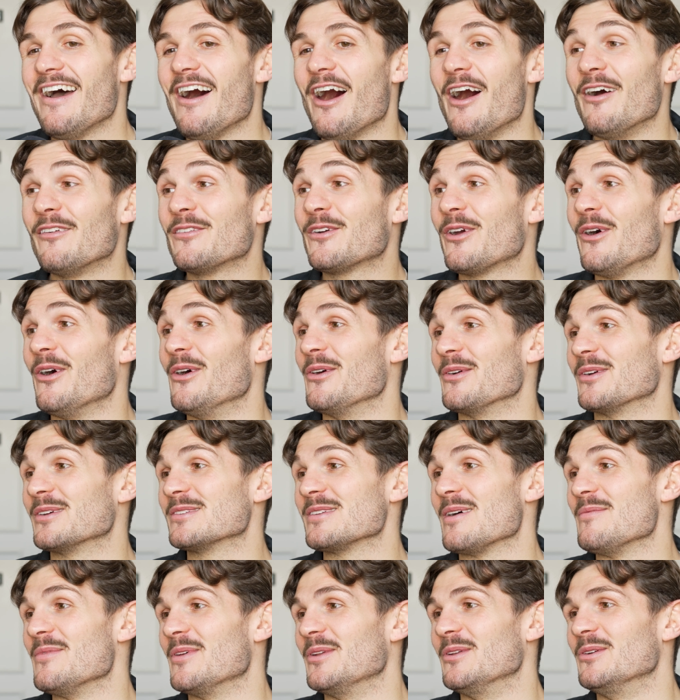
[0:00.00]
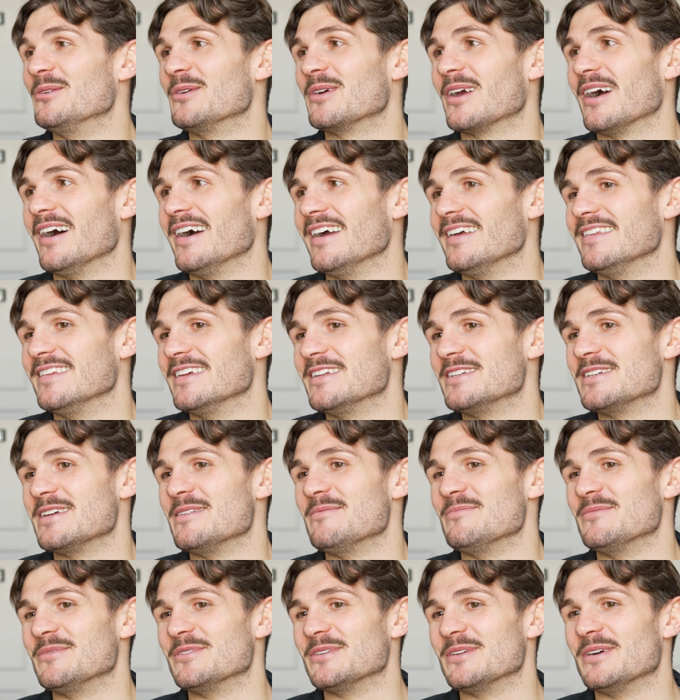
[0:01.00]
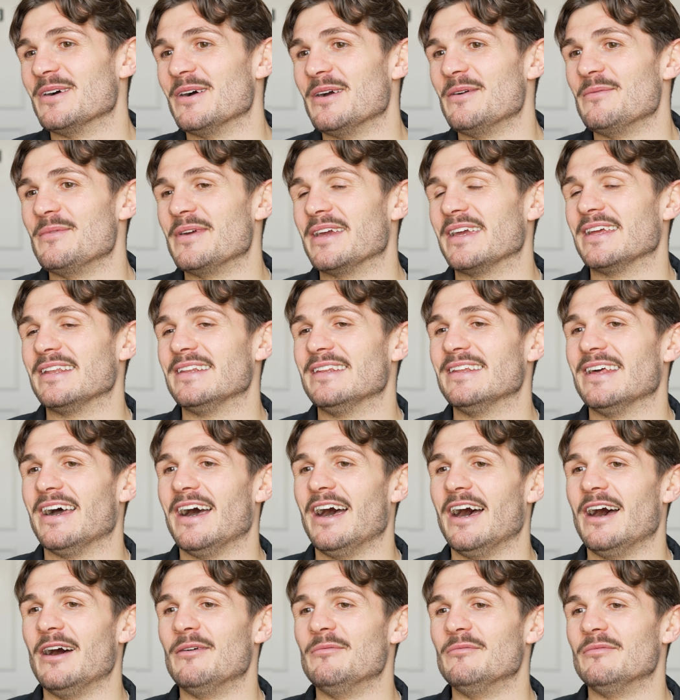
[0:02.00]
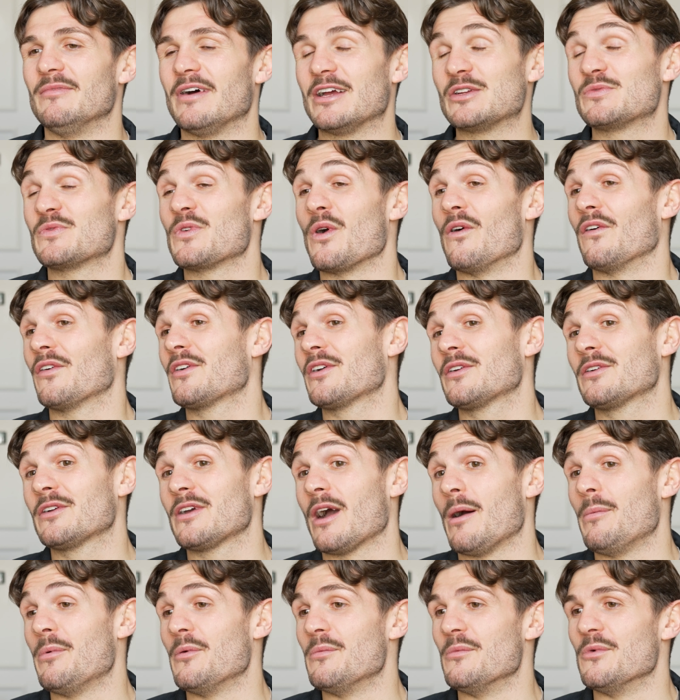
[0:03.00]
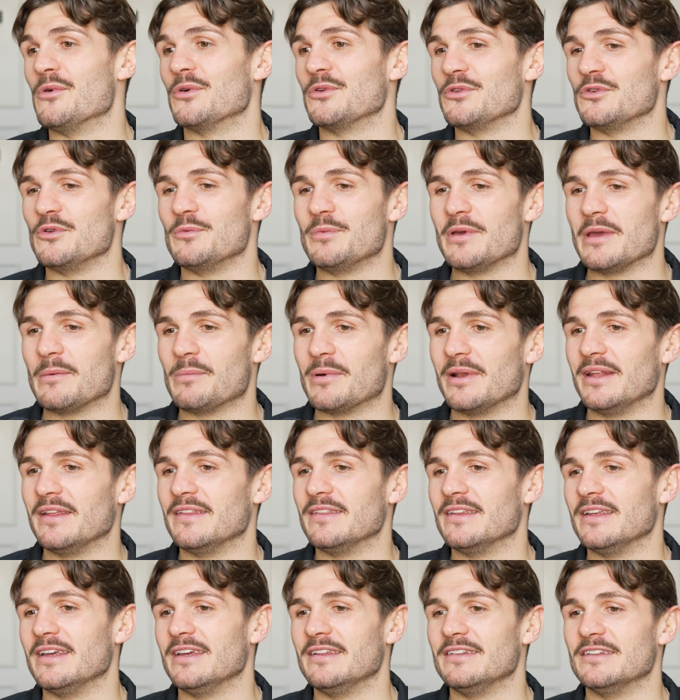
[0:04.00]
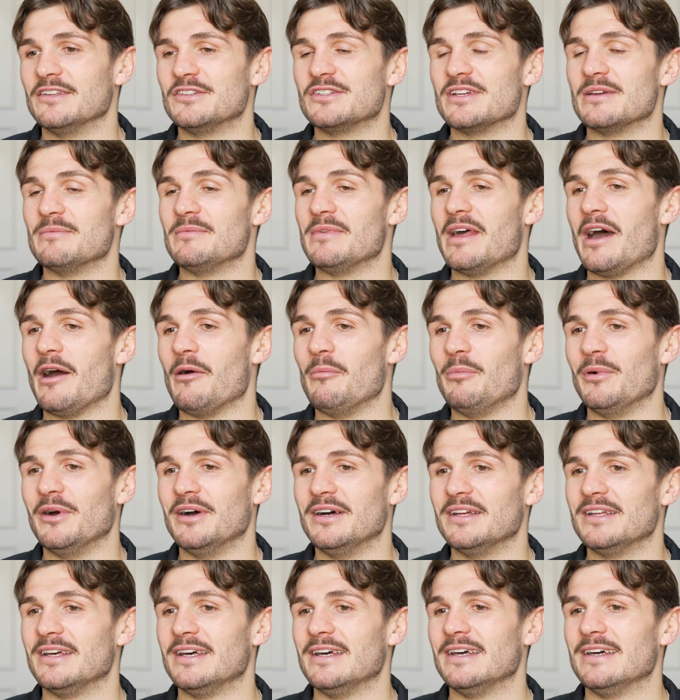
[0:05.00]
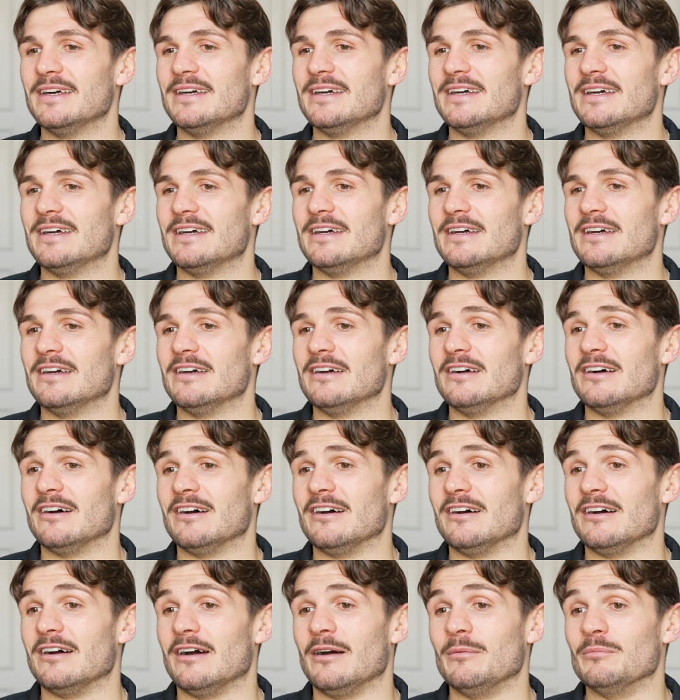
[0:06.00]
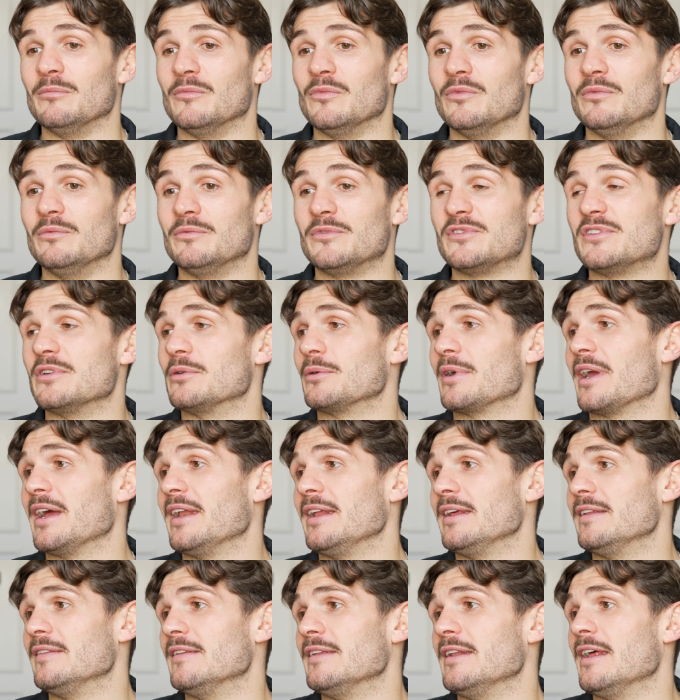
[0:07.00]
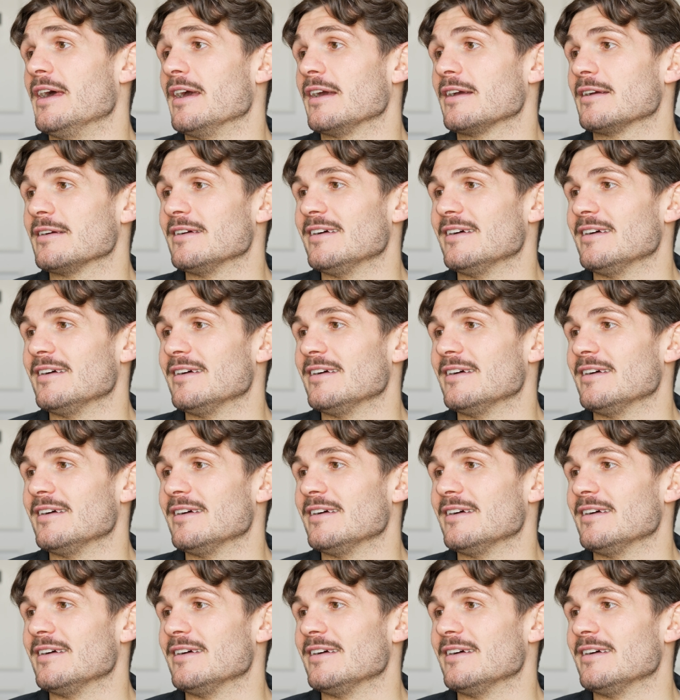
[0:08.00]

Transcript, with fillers: I've got it because I'm the new guy in the gym. Do you know what I mean? Um, actually, we've got a couple more new people in, in the gym now, but I'm still getting it in the neck.